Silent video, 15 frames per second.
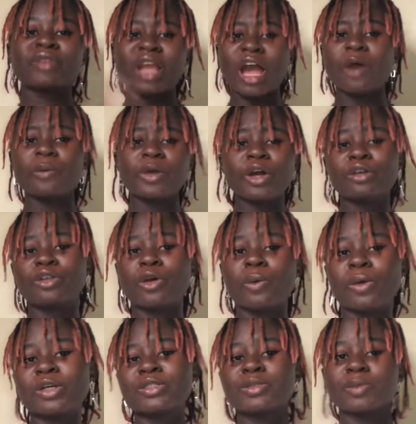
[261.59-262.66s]
And we all know
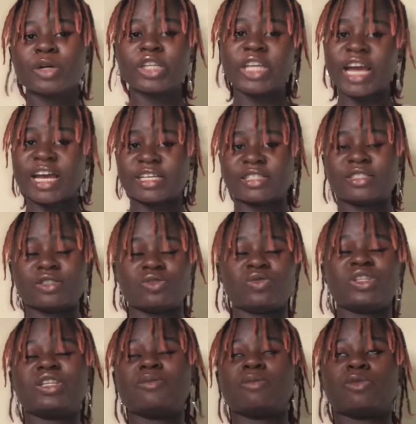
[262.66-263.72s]
what Money Heist is
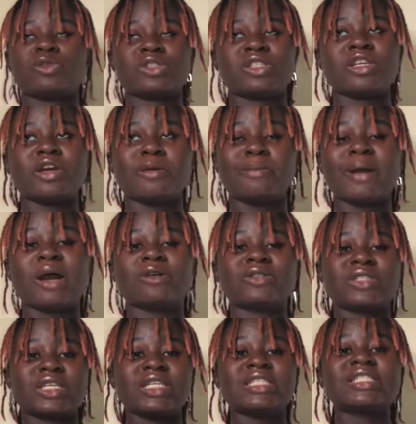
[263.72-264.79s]
really mostly about.
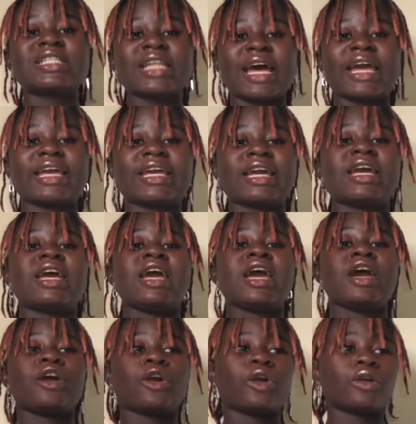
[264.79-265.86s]
It's like
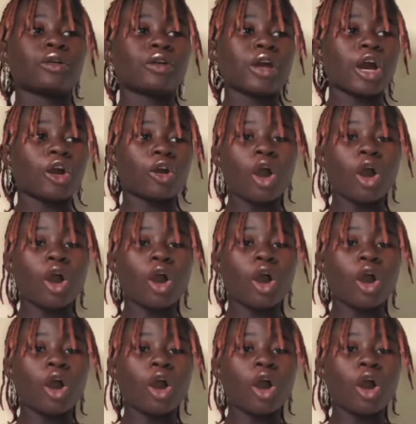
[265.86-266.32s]
a